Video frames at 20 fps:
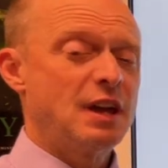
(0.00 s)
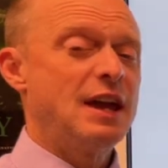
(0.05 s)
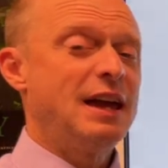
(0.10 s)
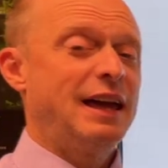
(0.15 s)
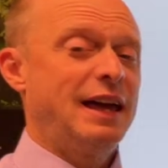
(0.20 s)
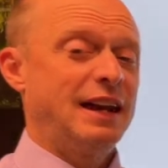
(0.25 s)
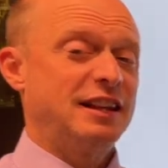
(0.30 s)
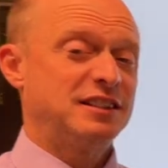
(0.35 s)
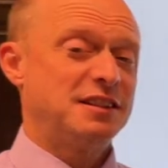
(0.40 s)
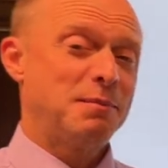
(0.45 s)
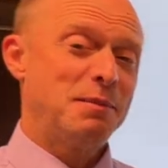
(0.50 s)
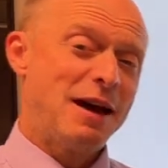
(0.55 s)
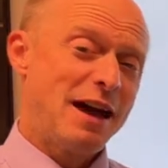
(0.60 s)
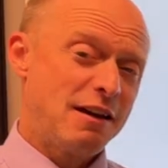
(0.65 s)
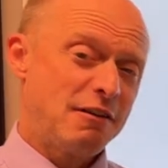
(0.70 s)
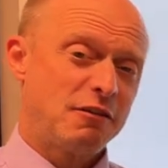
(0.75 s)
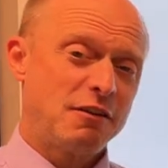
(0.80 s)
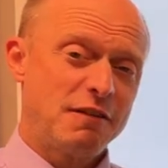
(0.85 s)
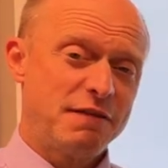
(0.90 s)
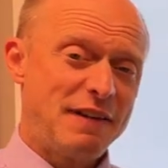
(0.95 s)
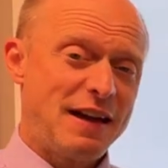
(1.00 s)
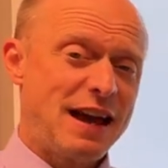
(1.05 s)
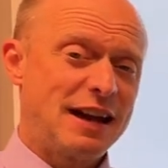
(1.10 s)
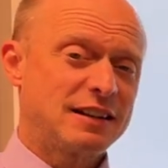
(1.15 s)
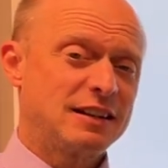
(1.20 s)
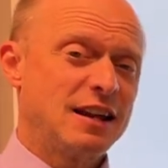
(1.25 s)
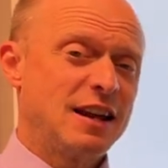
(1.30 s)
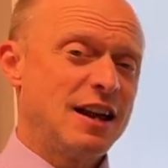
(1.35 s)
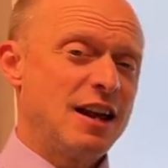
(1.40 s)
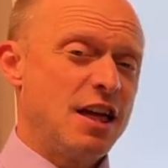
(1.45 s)
And as a matter of fact,
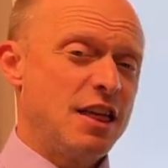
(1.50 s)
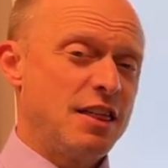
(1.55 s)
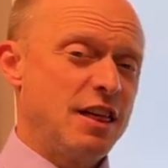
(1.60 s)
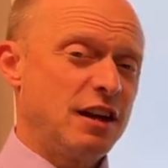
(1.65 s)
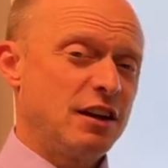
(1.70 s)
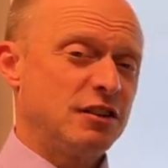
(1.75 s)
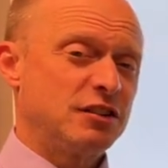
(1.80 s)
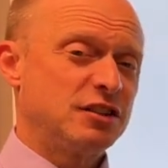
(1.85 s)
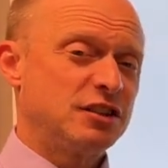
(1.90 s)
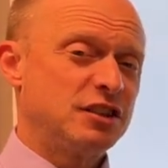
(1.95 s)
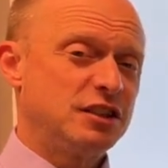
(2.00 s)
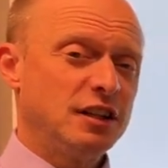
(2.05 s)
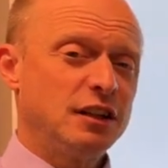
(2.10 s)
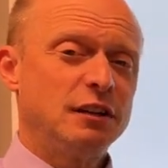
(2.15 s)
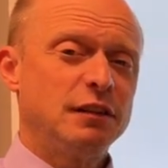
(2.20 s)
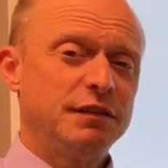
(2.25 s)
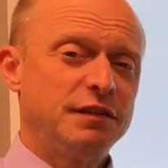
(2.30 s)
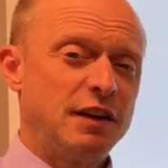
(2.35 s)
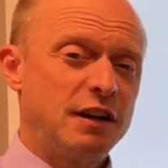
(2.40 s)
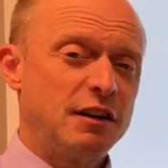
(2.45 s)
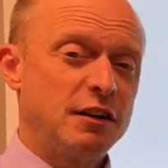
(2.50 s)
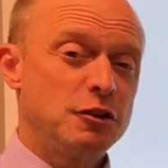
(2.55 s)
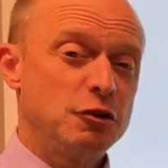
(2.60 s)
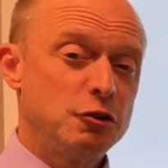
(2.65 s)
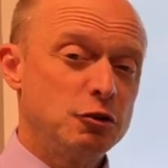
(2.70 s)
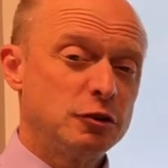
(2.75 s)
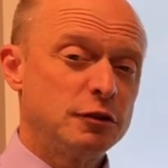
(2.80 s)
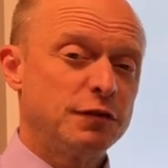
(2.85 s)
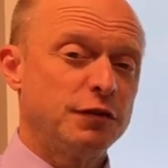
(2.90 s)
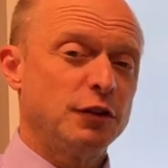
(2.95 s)
they are still very
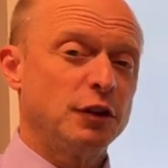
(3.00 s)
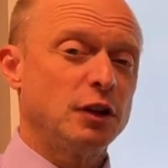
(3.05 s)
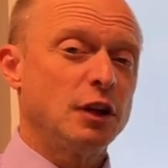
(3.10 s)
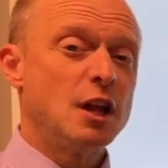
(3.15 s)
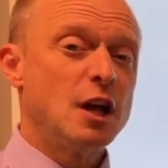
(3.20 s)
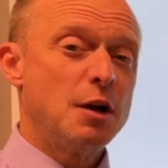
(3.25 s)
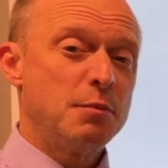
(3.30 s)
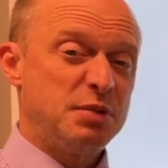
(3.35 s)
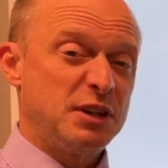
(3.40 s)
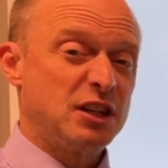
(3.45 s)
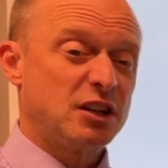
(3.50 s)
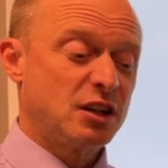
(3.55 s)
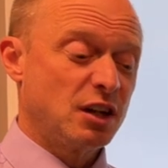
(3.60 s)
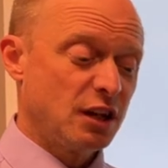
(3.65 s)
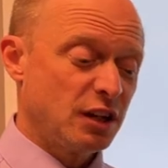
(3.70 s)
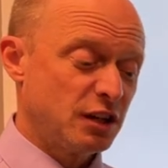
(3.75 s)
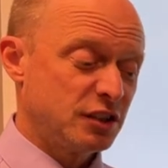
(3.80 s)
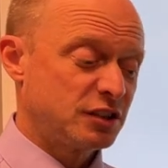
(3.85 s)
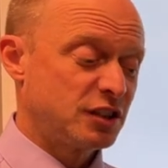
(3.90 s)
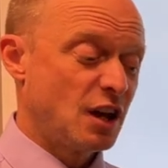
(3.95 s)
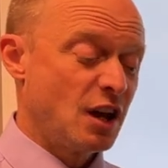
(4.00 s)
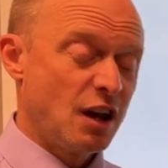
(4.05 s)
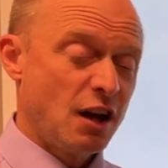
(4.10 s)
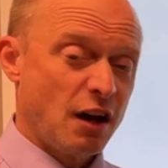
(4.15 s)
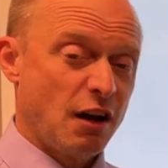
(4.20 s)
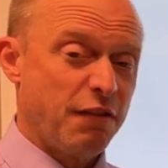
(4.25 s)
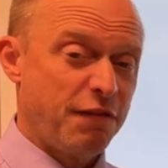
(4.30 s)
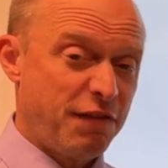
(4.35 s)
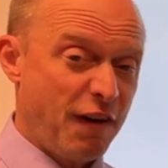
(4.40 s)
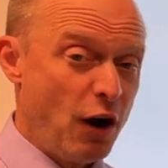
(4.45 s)
useful because a
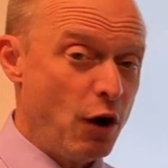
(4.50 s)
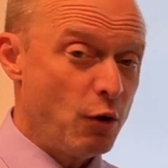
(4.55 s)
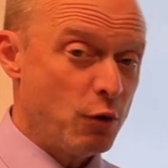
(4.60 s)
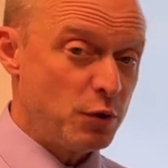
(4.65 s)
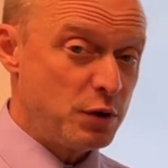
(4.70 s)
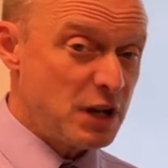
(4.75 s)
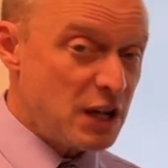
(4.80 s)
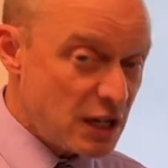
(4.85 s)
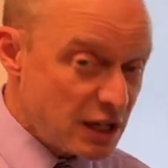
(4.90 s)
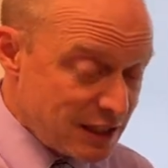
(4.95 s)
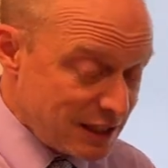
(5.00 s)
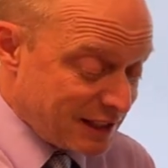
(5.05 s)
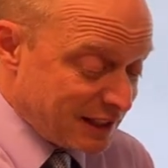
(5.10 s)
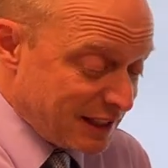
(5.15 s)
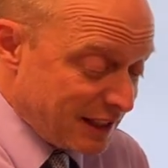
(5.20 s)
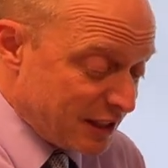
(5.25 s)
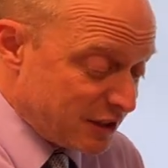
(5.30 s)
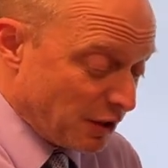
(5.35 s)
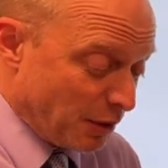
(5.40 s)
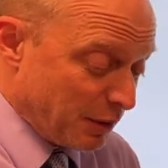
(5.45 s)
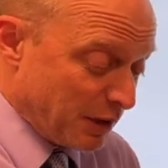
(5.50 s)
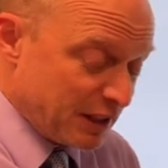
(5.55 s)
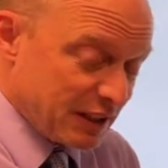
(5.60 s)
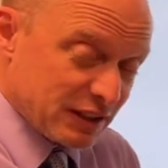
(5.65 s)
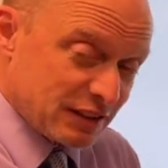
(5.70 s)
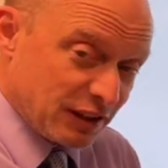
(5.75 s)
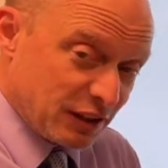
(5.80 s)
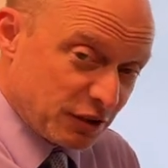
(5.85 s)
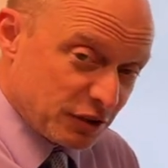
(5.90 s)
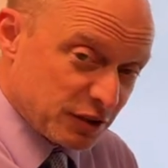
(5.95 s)
phone is only this
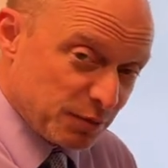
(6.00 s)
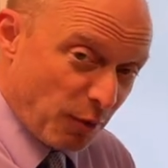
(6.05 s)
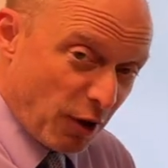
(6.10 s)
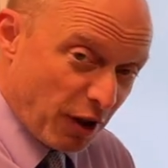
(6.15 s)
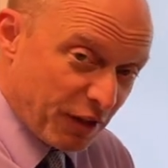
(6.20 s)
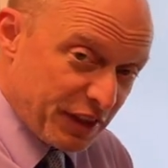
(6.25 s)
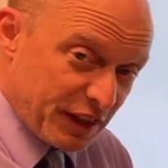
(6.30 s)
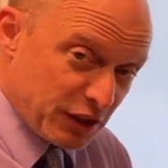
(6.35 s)
little small thing.